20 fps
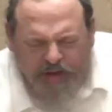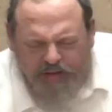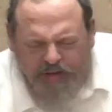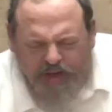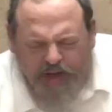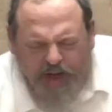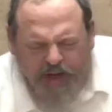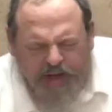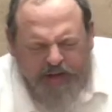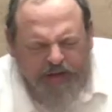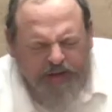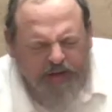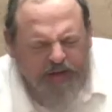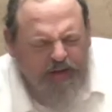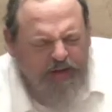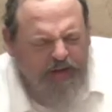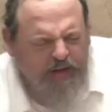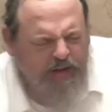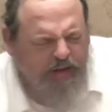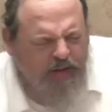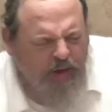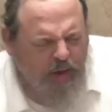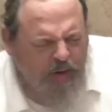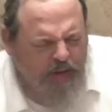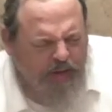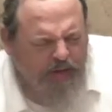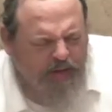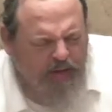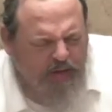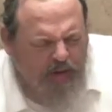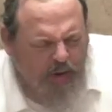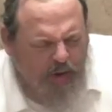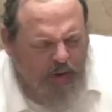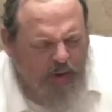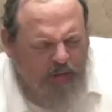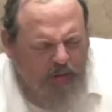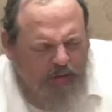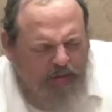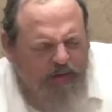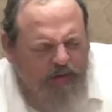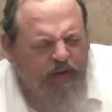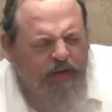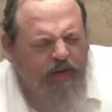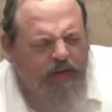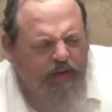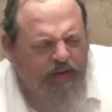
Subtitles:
tire in the cold,